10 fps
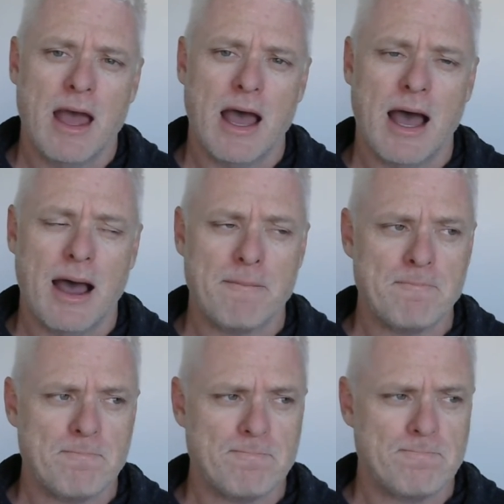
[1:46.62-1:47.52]
I
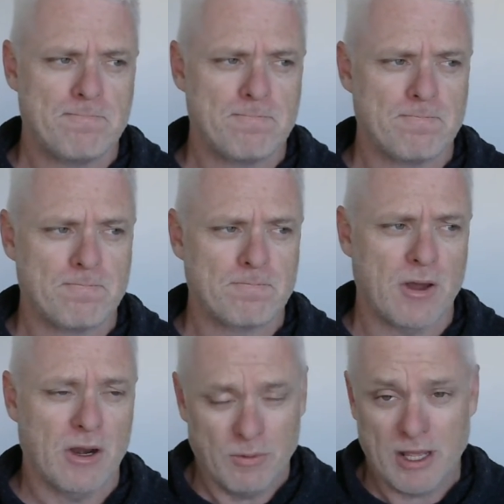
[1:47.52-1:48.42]
don't
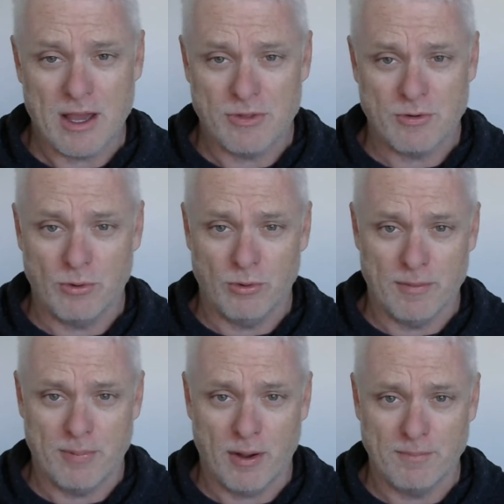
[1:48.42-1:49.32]
want to go through
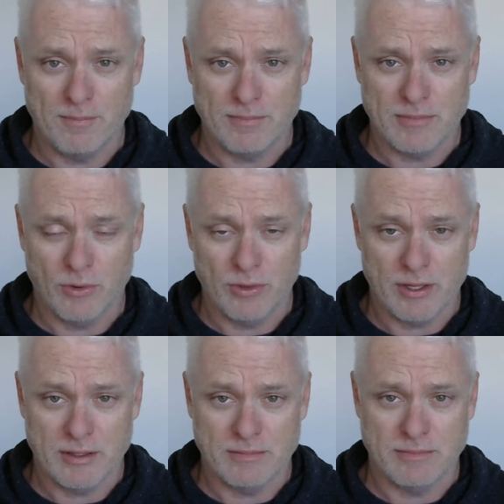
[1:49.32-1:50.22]
I
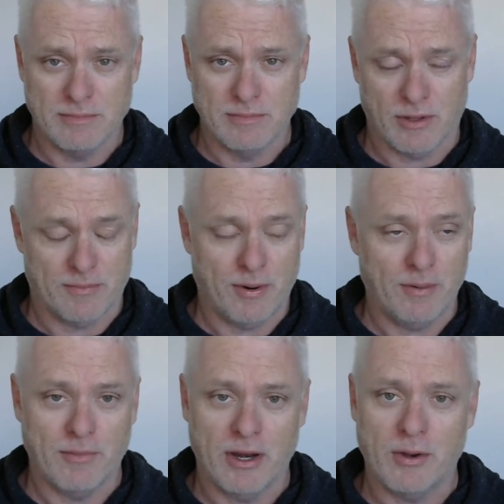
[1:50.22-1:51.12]
don't
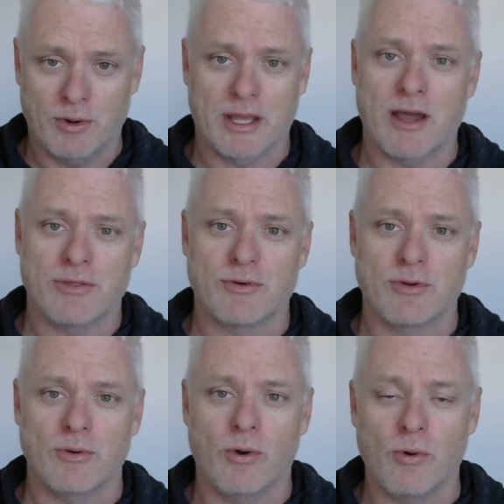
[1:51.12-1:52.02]
want to go
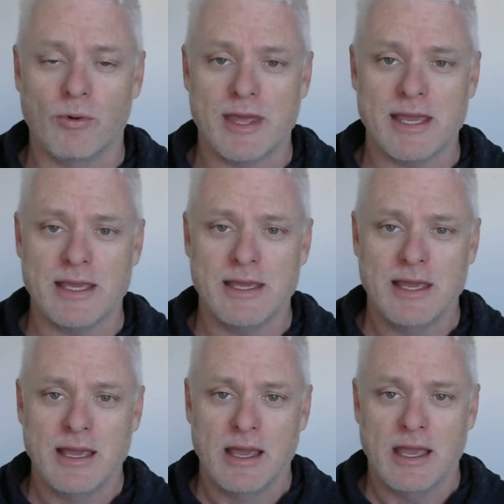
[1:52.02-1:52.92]
through all the
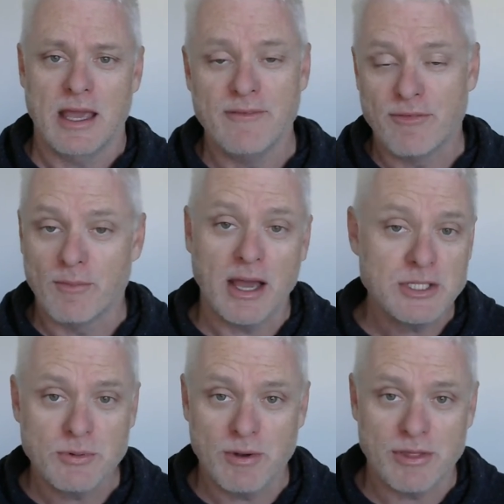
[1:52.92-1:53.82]

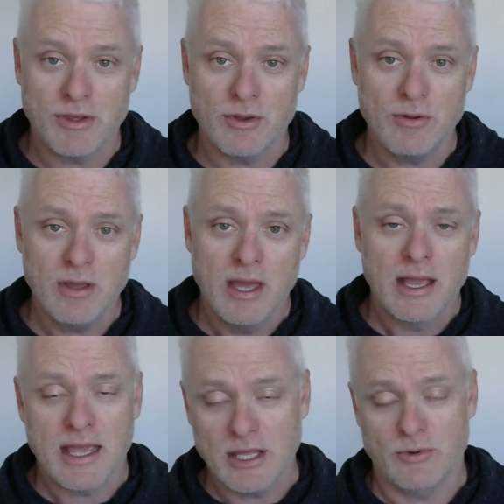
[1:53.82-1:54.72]
information with you,
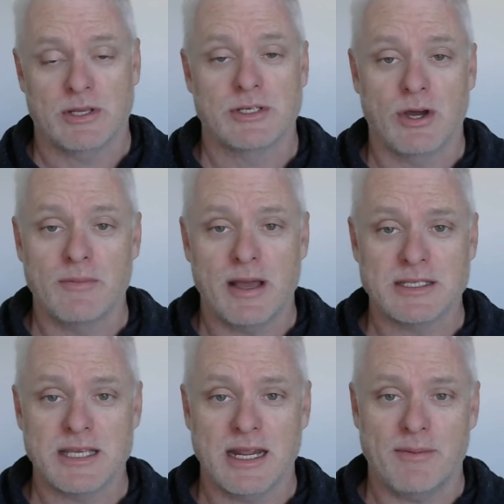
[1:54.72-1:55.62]
get you excited about
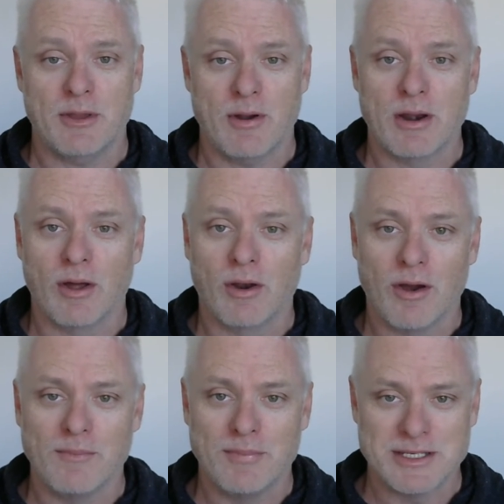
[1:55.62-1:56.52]
setting up your own
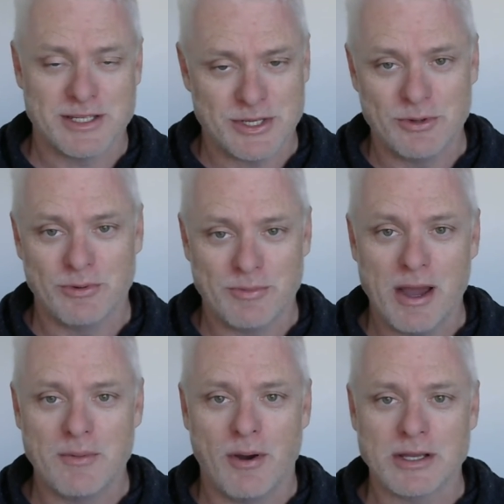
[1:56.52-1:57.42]
online business to do with
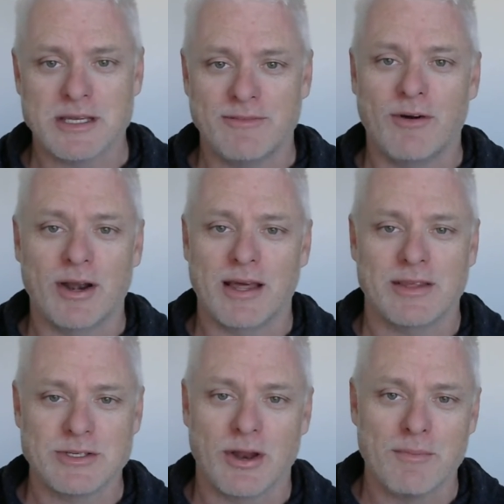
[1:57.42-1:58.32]
motorbikes, and then find out
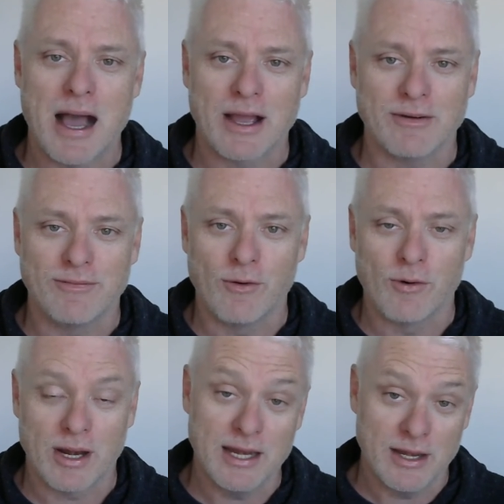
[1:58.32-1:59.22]
there's not a market
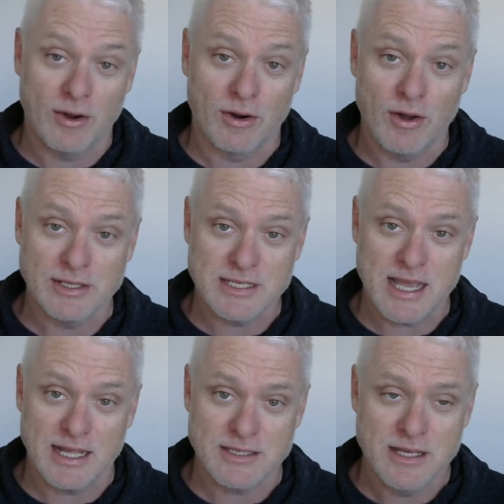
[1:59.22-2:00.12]
for it in the online
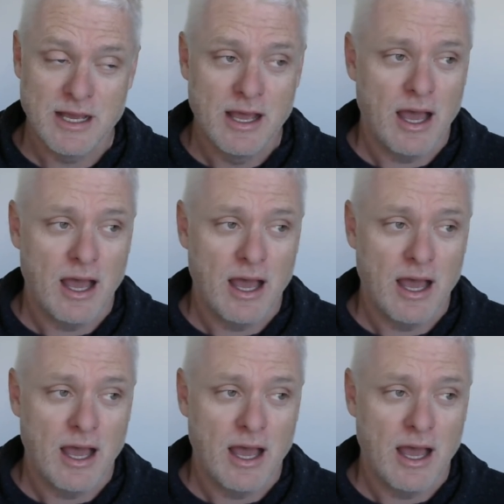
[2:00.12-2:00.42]
sense.